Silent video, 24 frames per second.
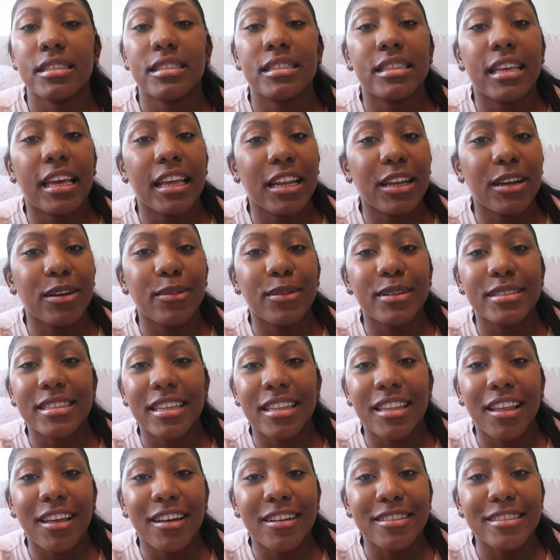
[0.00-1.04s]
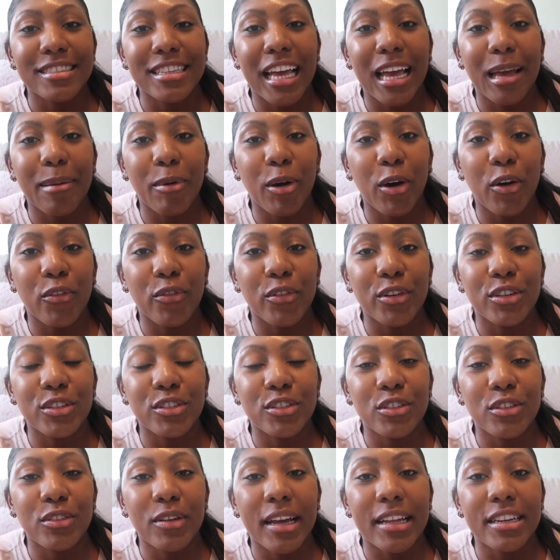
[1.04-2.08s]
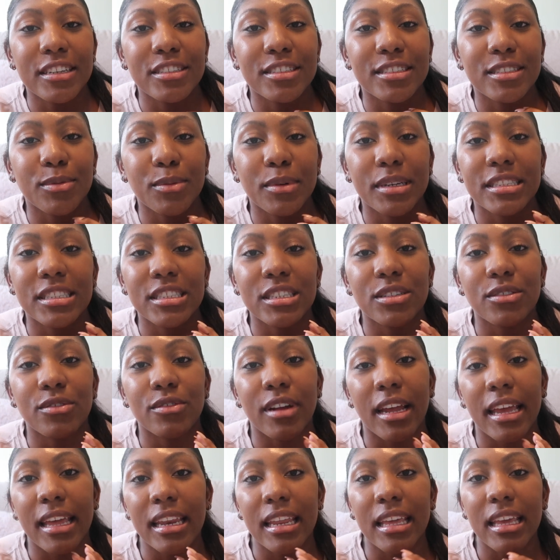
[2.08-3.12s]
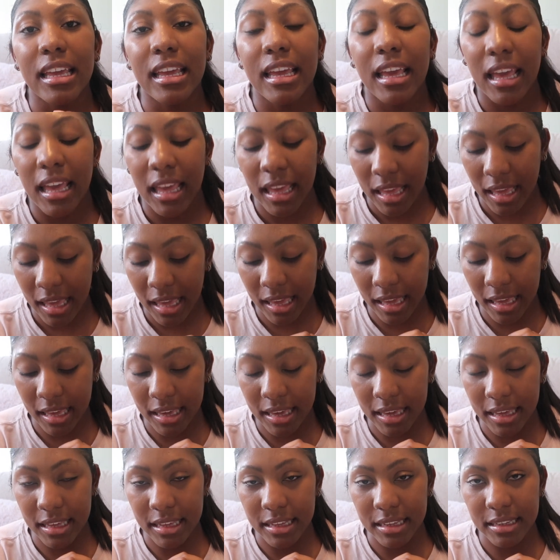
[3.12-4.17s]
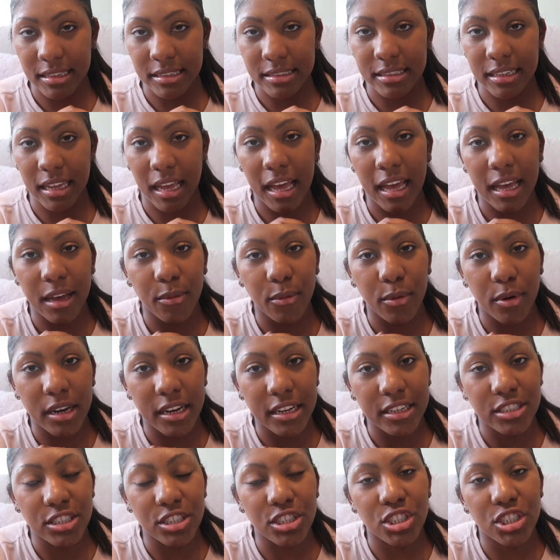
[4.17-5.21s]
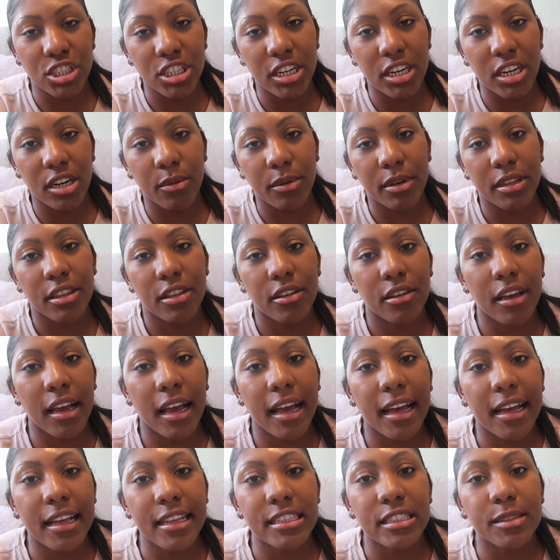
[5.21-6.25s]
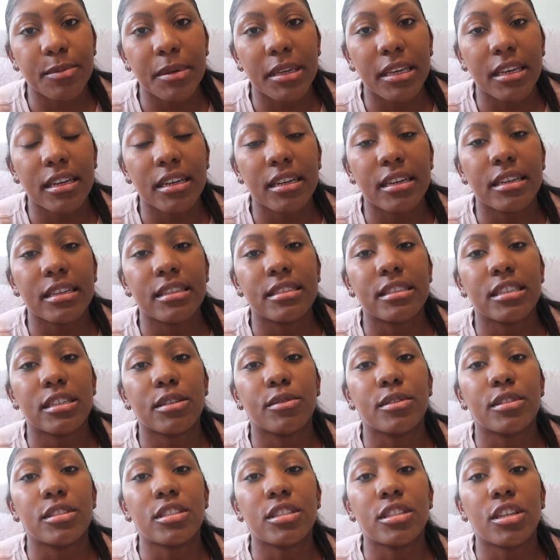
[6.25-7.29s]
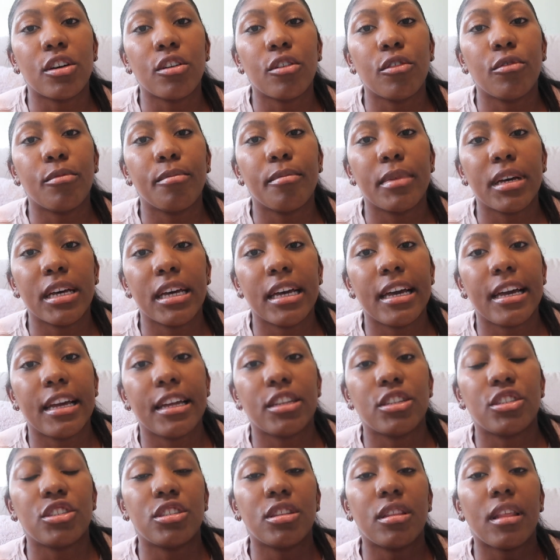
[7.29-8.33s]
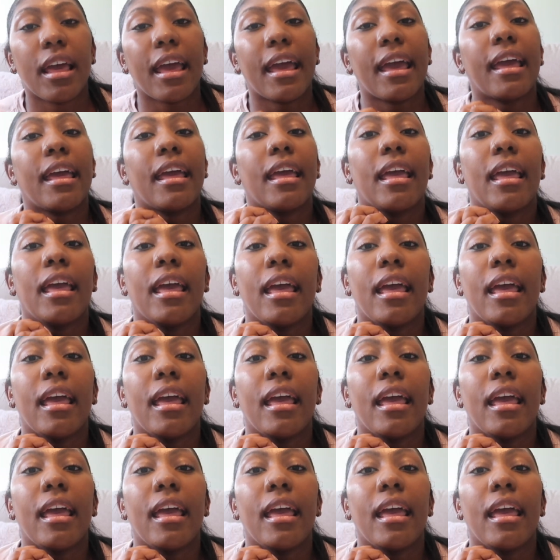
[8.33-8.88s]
said it was a long time overdue. I just wasn't ready, and I wanted to share it with you guys because there was so much that